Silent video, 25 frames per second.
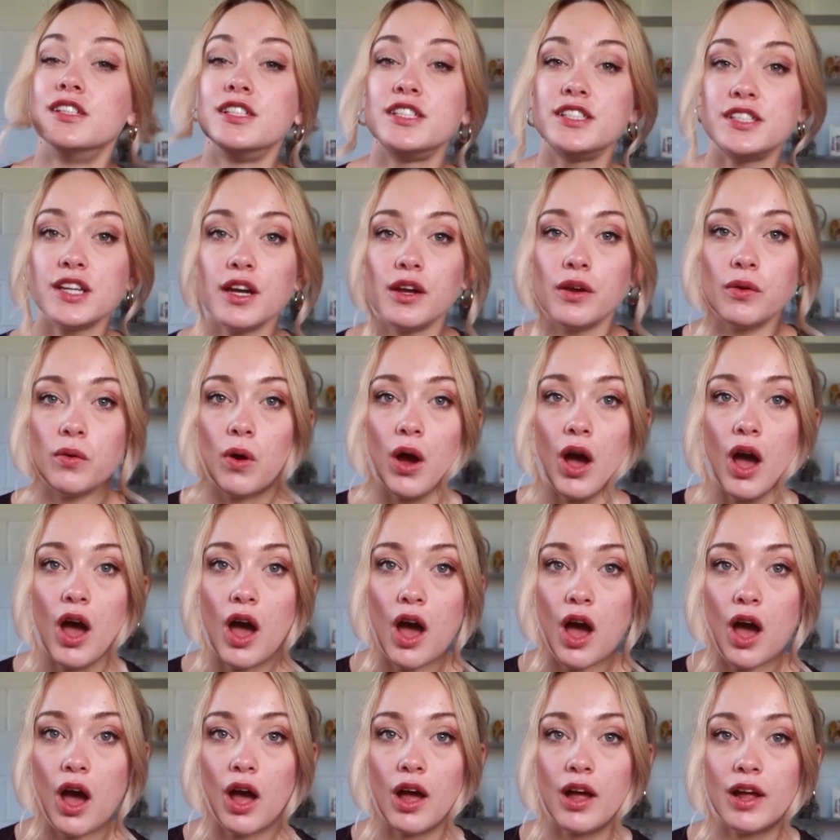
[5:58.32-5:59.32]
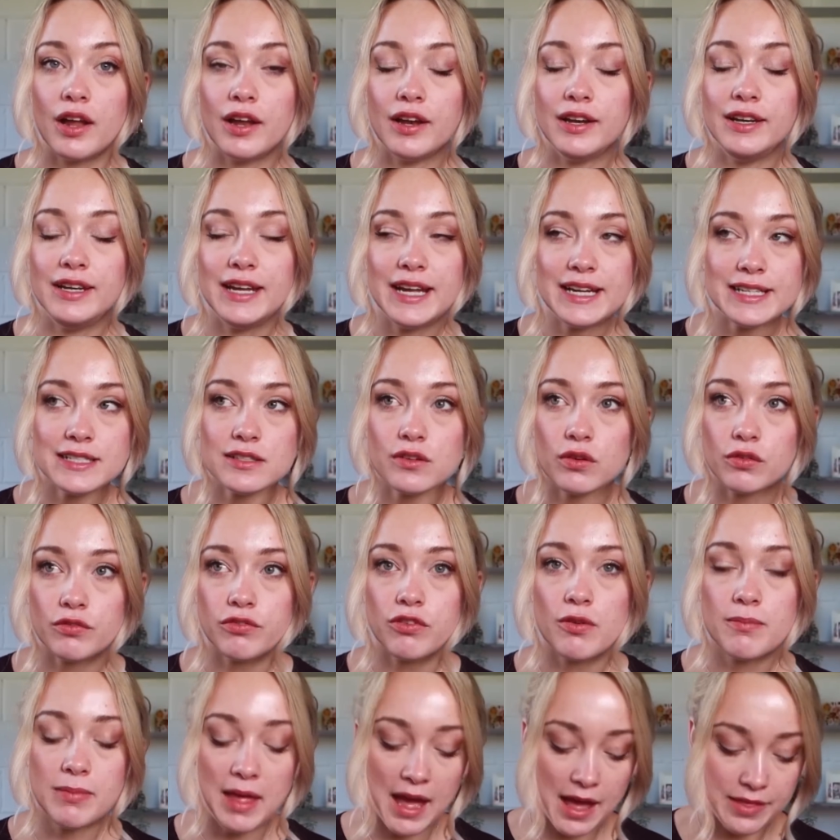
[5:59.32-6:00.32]
So leading on
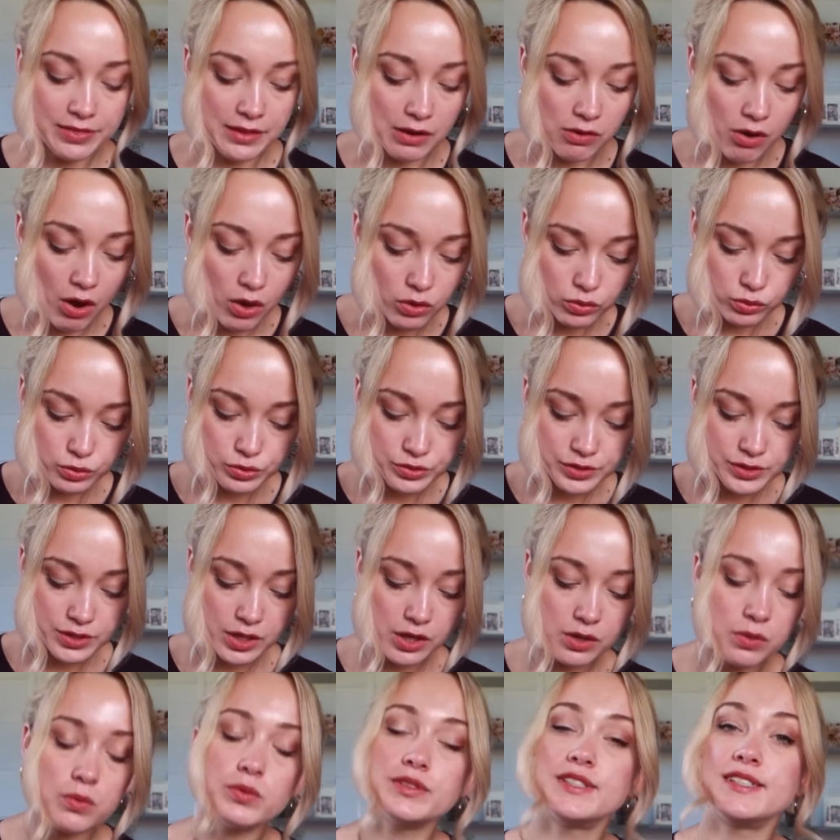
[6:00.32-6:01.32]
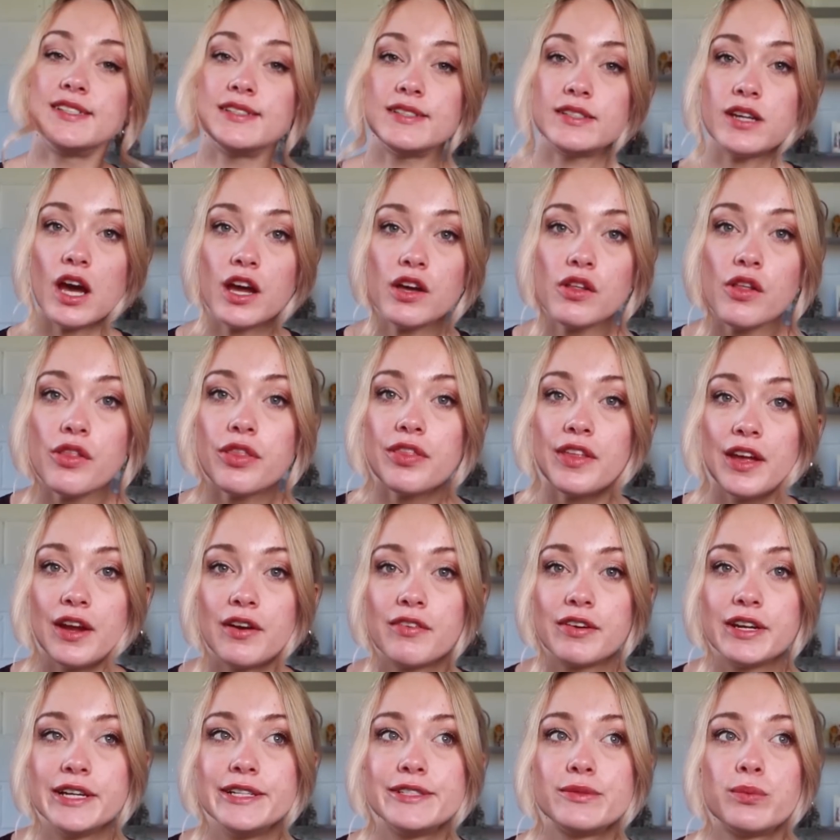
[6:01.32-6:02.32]
from that, there are also style
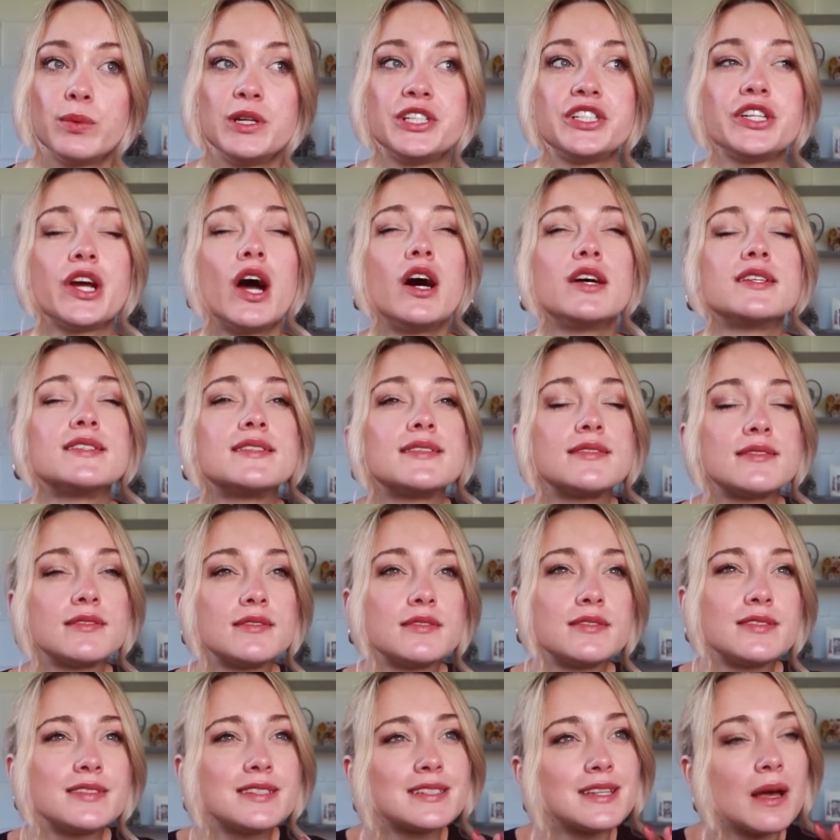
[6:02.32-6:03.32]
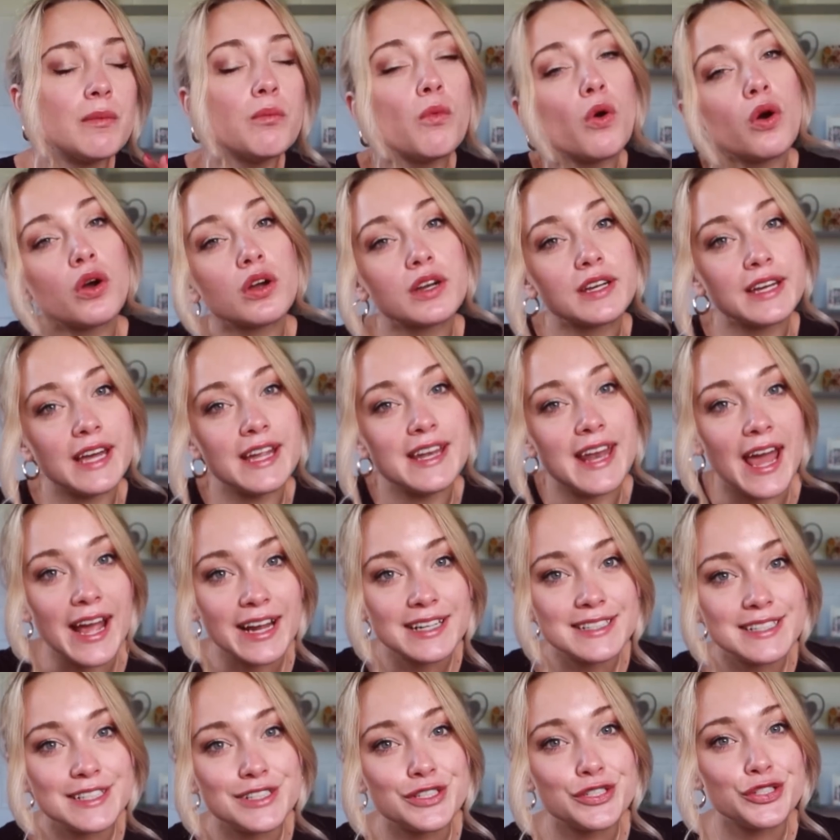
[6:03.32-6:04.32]
theories which are somewhat
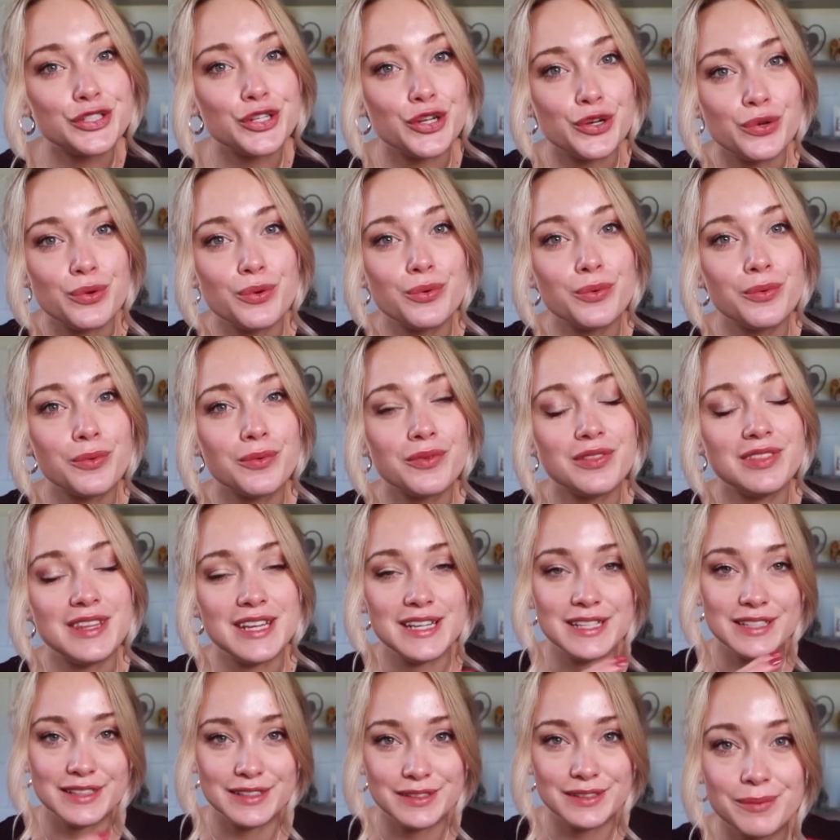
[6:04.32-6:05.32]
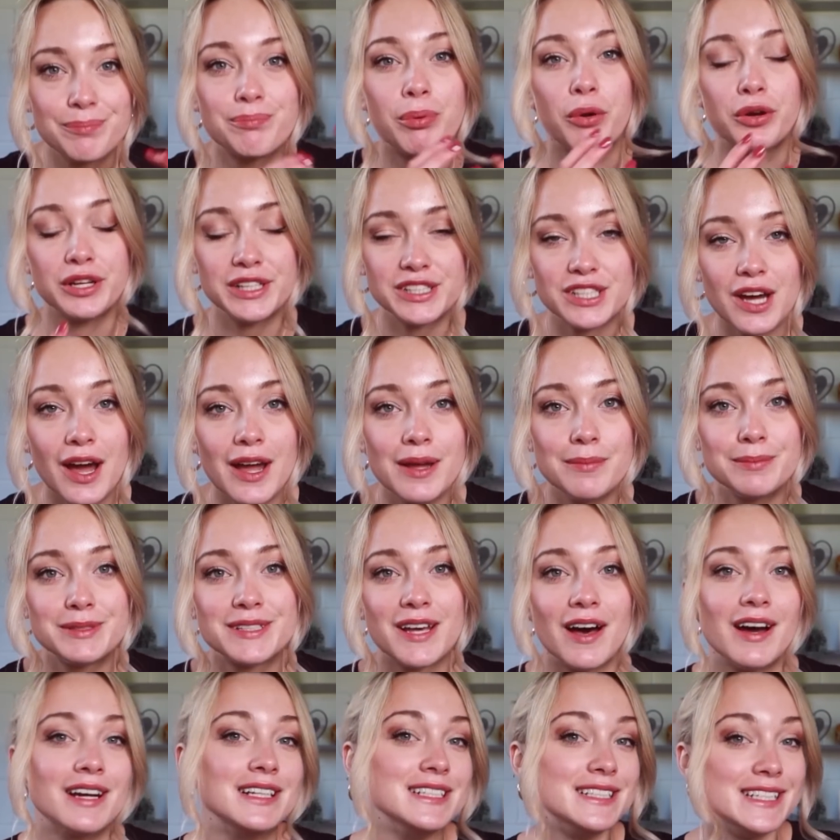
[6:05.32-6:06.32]
connected to the body types
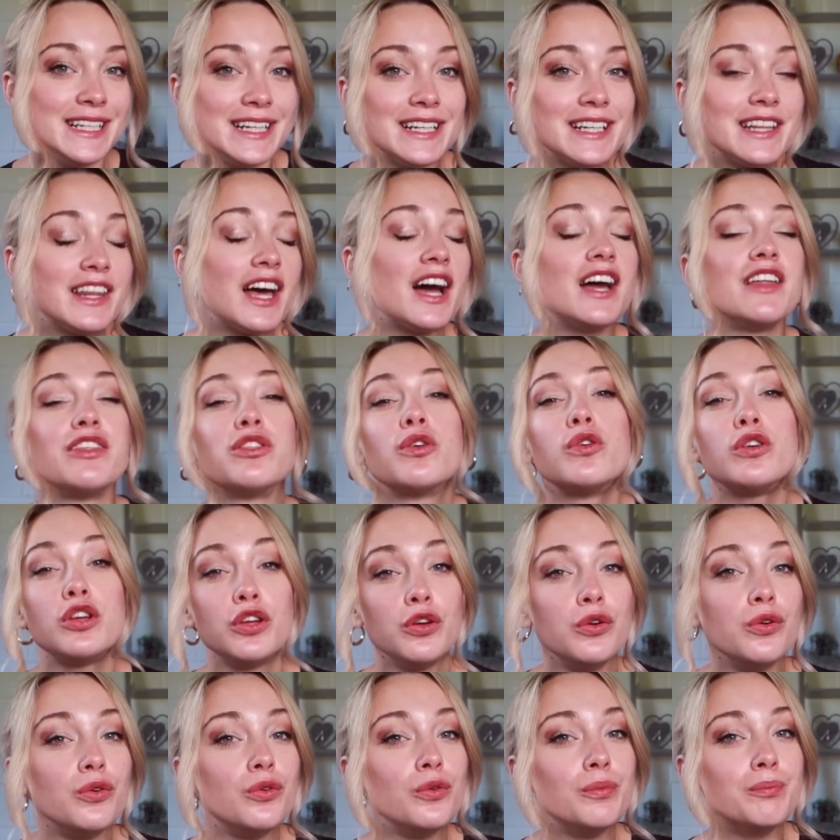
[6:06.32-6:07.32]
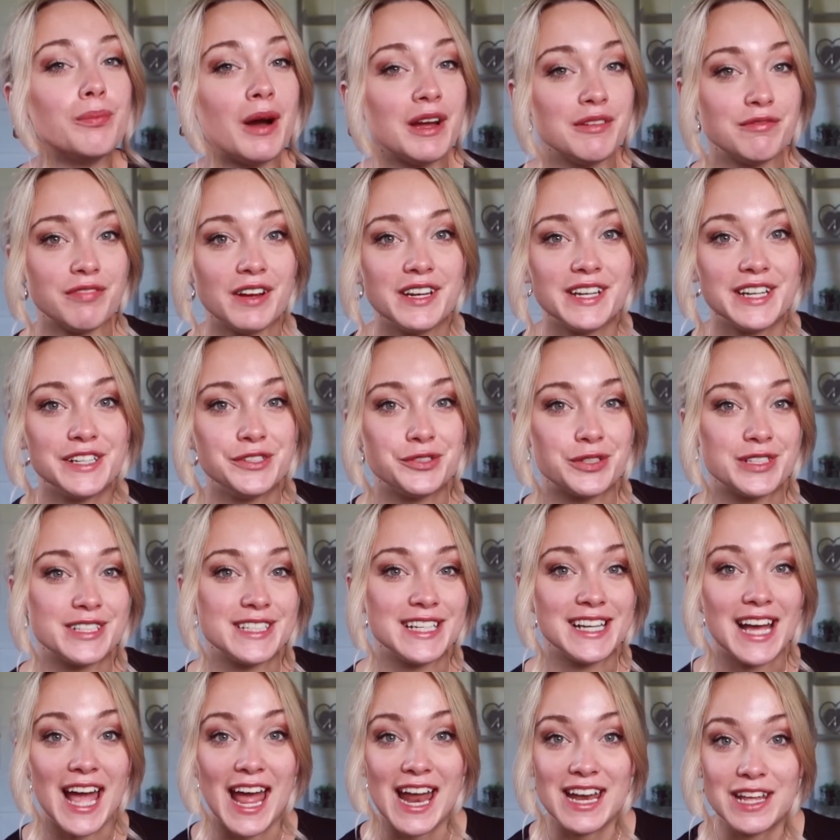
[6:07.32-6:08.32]
idea that I thought you might find
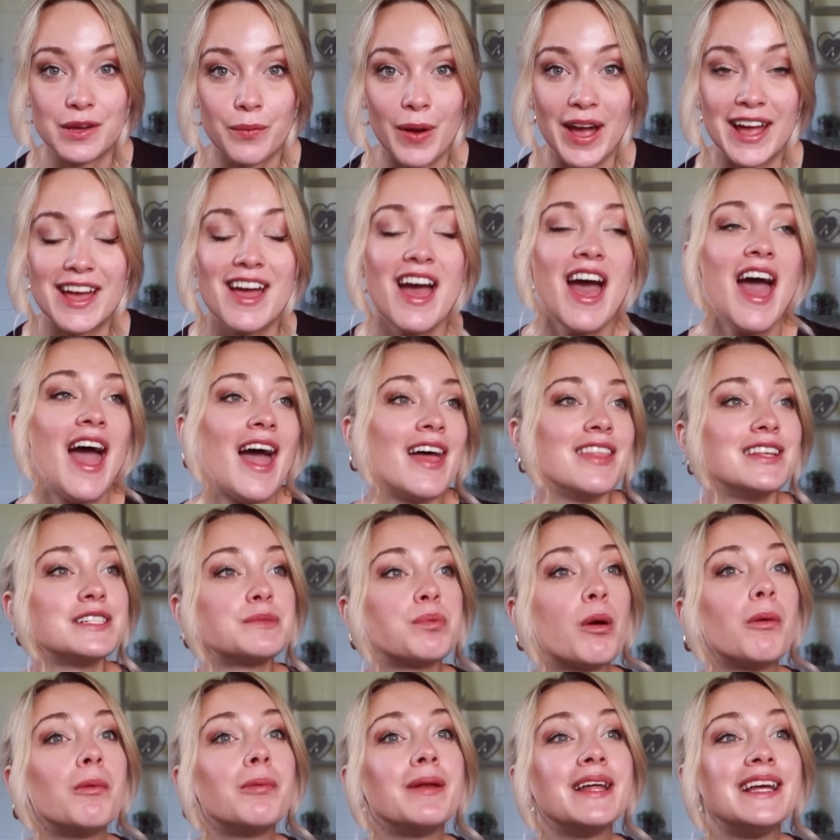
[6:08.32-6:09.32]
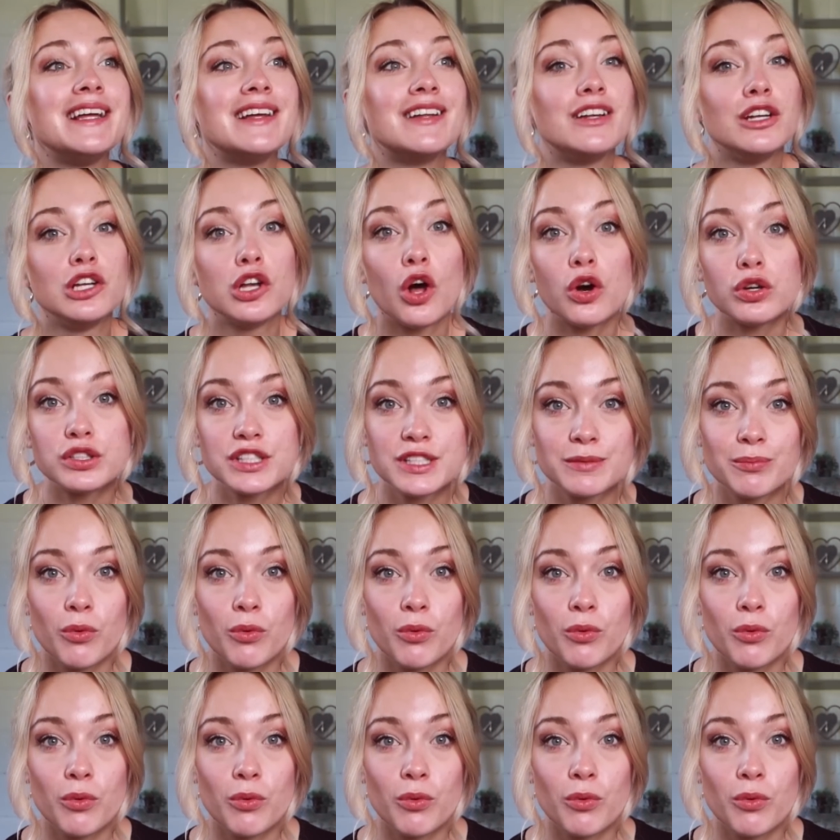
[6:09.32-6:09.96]
interesting anyway. And there's probably lots